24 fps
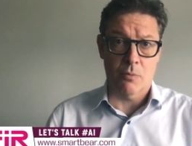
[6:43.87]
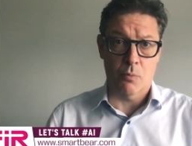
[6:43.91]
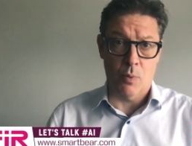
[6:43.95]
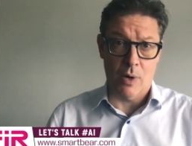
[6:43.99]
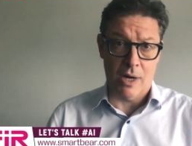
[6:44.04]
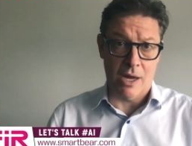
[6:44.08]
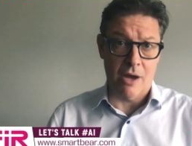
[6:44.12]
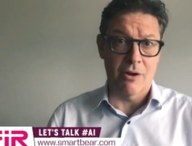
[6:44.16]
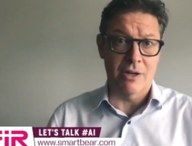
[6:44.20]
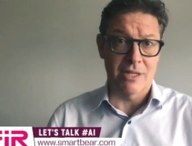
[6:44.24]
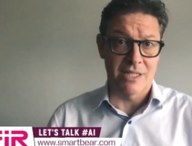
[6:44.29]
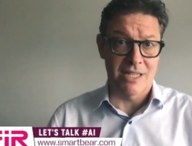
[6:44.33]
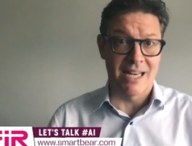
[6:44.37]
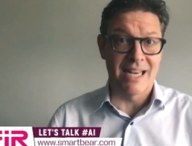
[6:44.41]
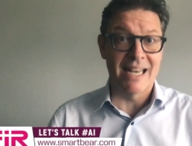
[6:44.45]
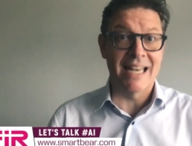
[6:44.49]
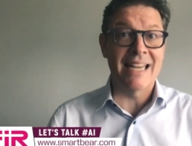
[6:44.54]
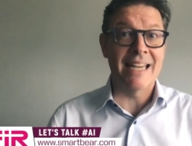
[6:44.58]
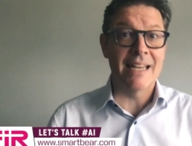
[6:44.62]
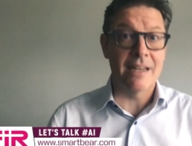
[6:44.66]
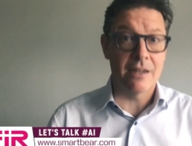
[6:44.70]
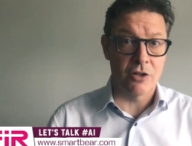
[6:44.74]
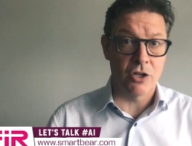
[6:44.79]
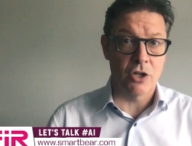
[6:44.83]
we're going to
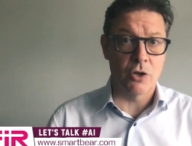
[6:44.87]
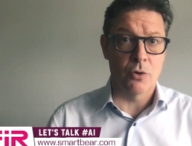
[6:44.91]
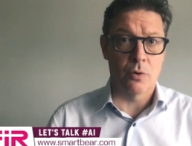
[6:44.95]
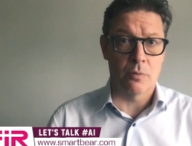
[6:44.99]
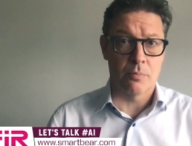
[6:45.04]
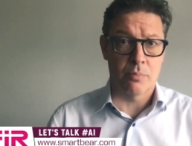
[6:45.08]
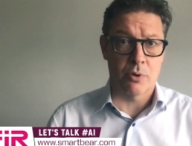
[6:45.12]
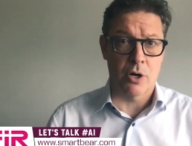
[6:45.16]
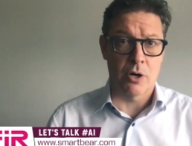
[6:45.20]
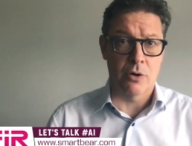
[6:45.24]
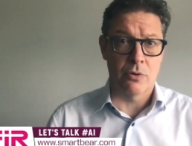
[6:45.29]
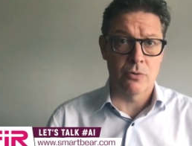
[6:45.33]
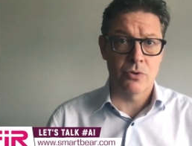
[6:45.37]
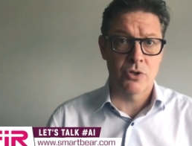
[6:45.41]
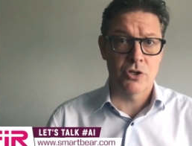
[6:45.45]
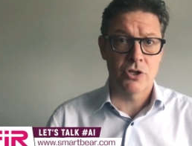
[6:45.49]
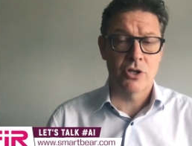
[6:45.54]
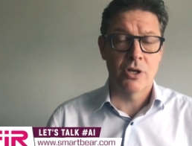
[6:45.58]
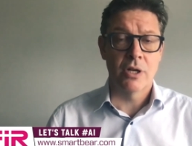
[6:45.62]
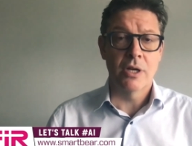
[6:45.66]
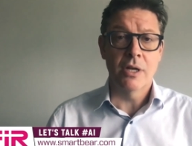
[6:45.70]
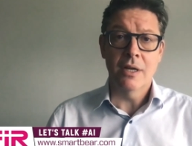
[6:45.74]
need a new approach